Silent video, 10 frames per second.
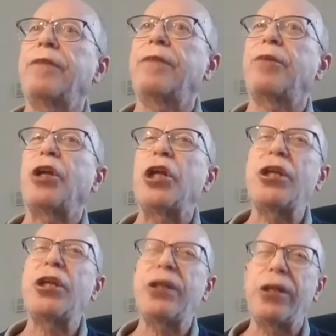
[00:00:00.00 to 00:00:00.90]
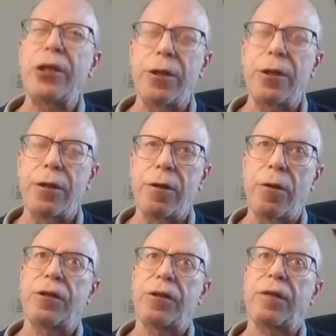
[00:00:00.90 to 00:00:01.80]
were
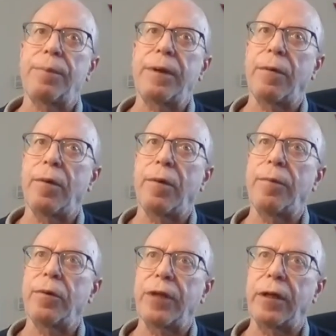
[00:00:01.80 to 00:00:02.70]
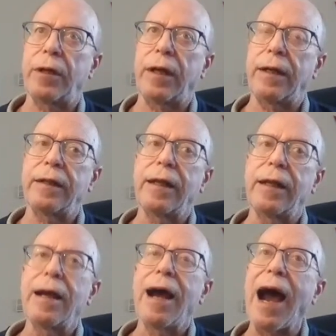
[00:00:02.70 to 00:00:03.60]
huge compared to what Mozart and
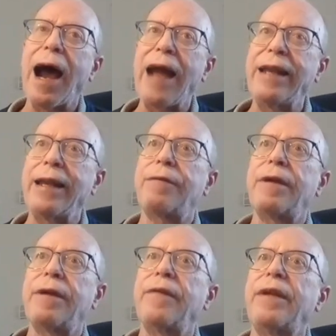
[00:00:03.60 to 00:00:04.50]
Haydn had written. He